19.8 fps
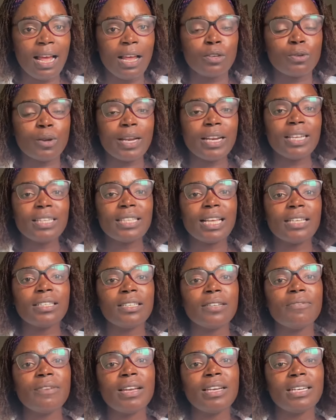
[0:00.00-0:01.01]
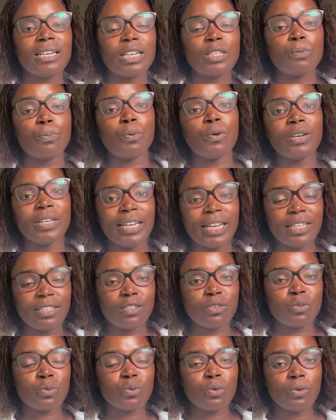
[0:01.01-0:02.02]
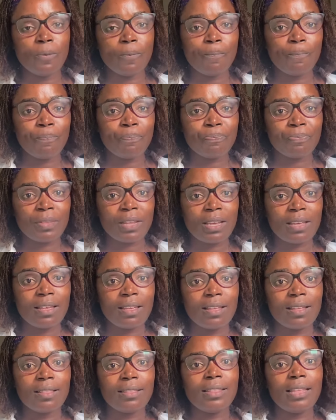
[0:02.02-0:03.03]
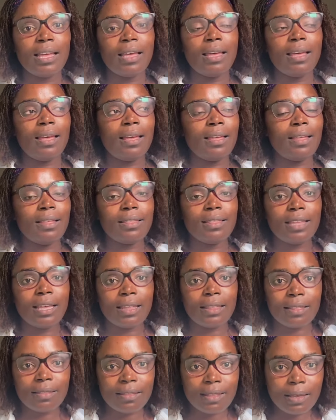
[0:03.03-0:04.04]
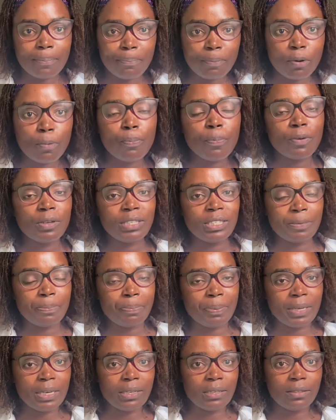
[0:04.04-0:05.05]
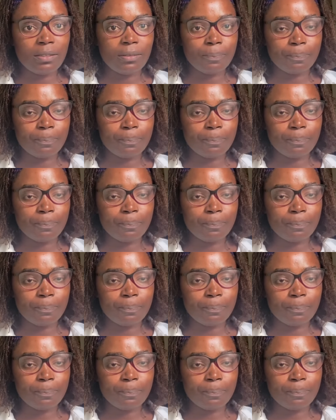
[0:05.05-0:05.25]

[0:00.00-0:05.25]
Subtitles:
To an extent, even responded to the proposed bill